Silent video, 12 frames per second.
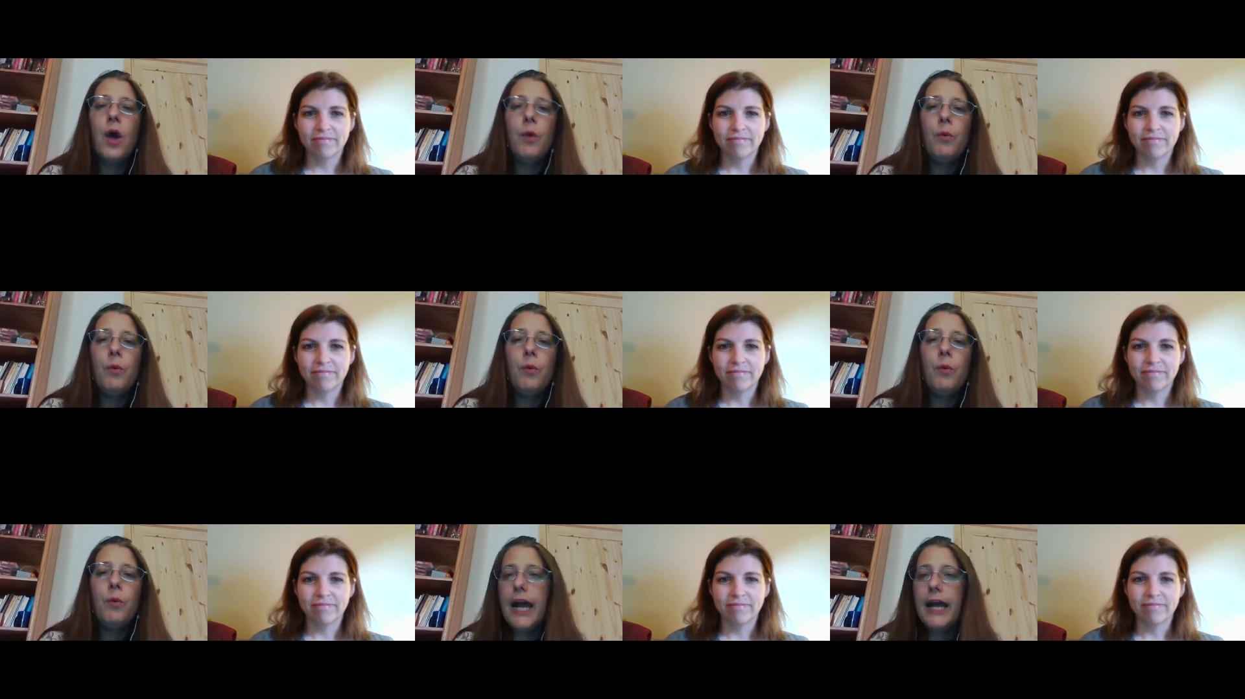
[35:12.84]

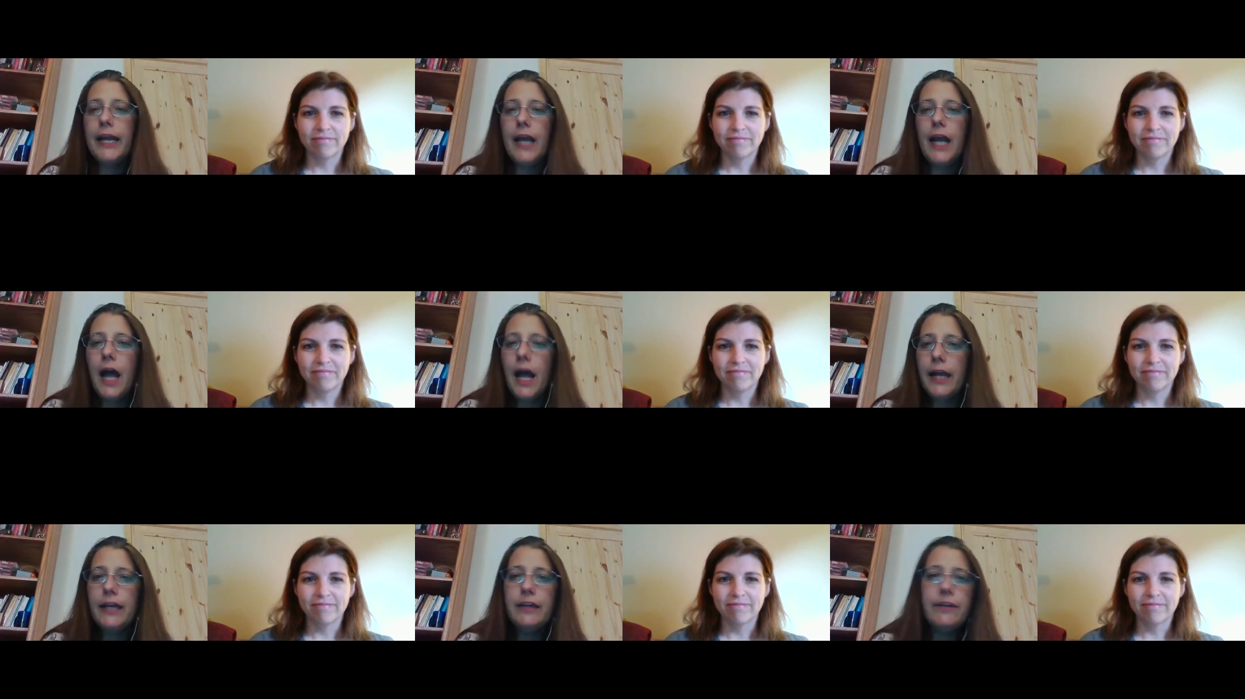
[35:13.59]
Speaker 1: see. I
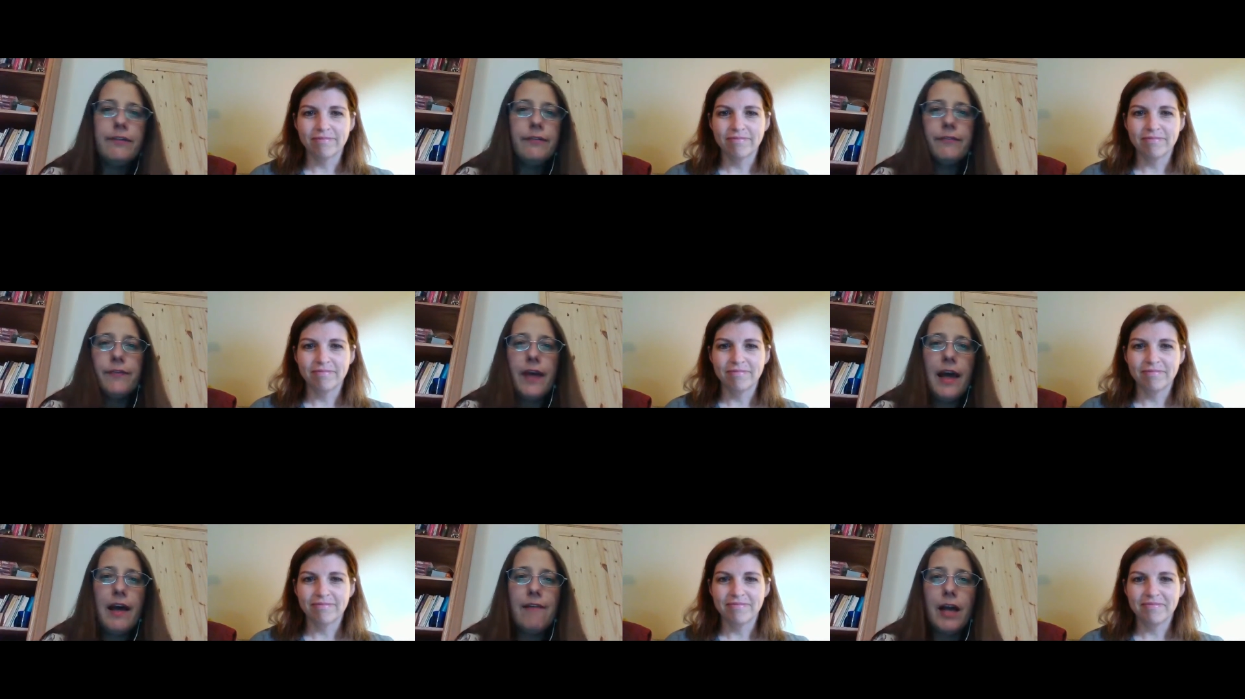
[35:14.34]
kind of
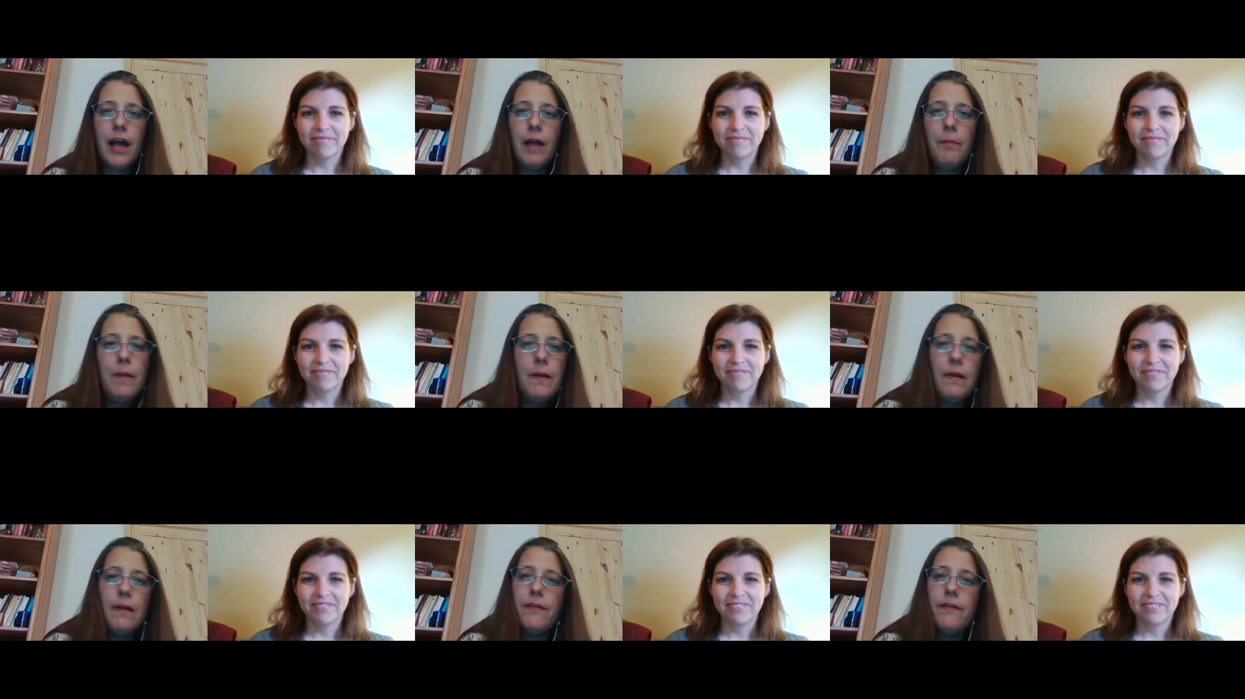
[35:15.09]
have a couple of